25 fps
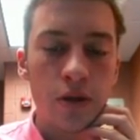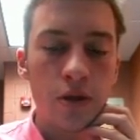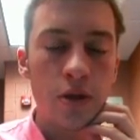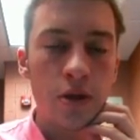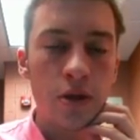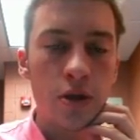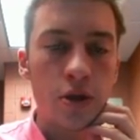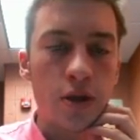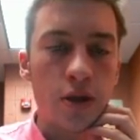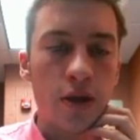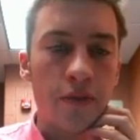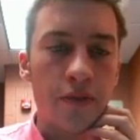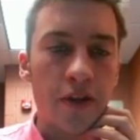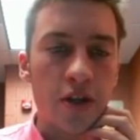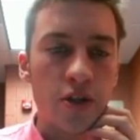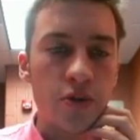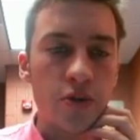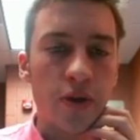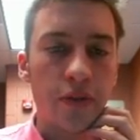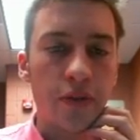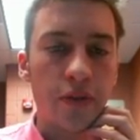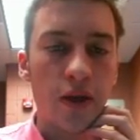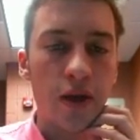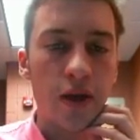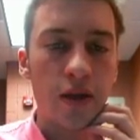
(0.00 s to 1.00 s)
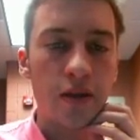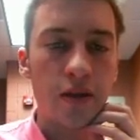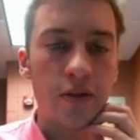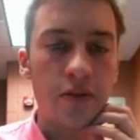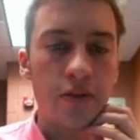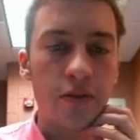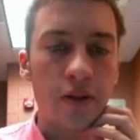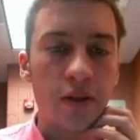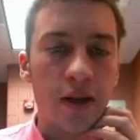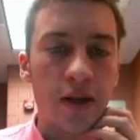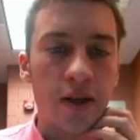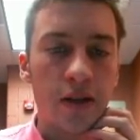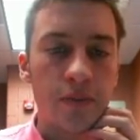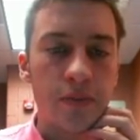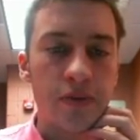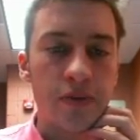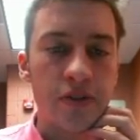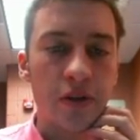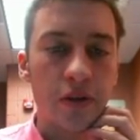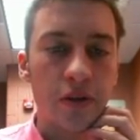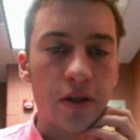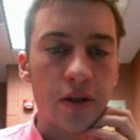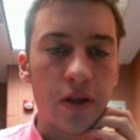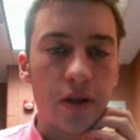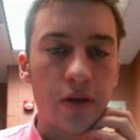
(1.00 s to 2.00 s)
you have that trend line. A lot of them sell
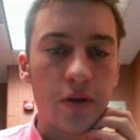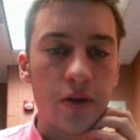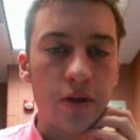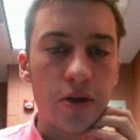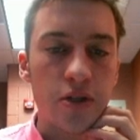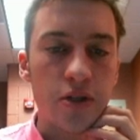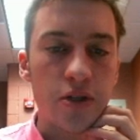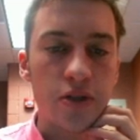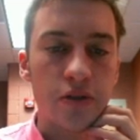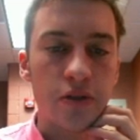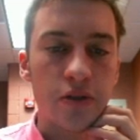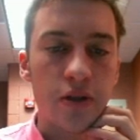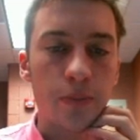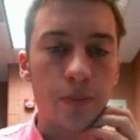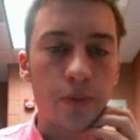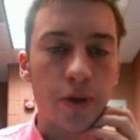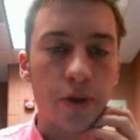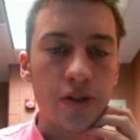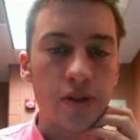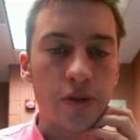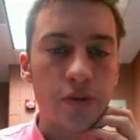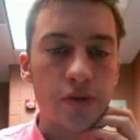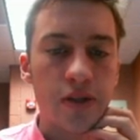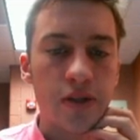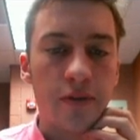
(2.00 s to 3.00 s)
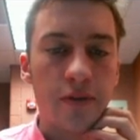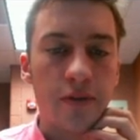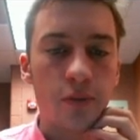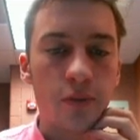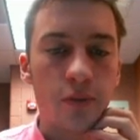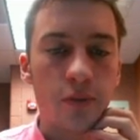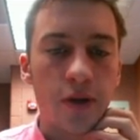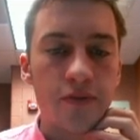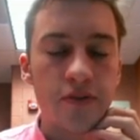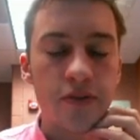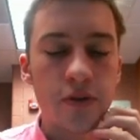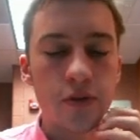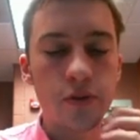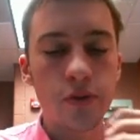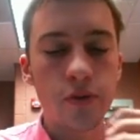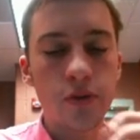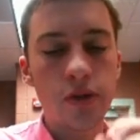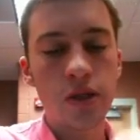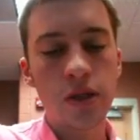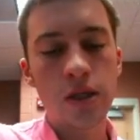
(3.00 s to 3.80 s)
here-ish and then price goes down for wave two.